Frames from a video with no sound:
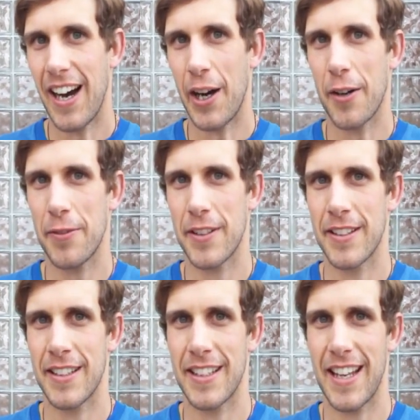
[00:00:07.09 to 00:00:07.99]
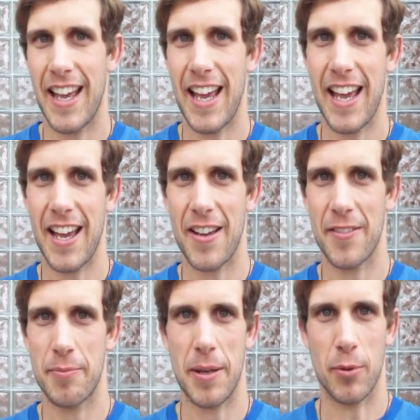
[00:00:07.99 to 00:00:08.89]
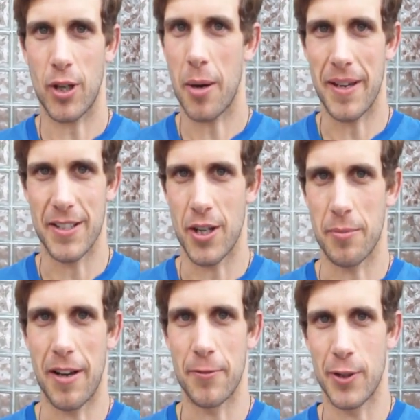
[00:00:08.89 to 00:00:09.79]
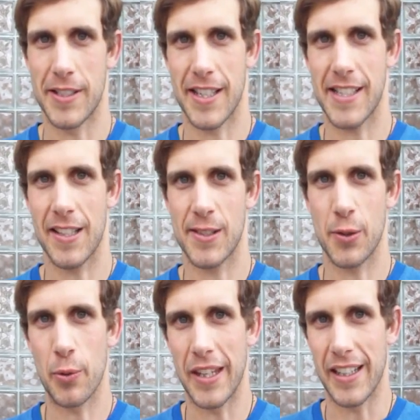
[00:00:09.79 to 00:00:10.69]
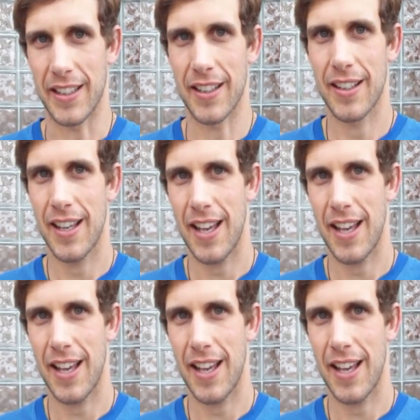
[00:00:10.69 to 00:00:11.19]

I often have people comment on my voice, they say it's soothing.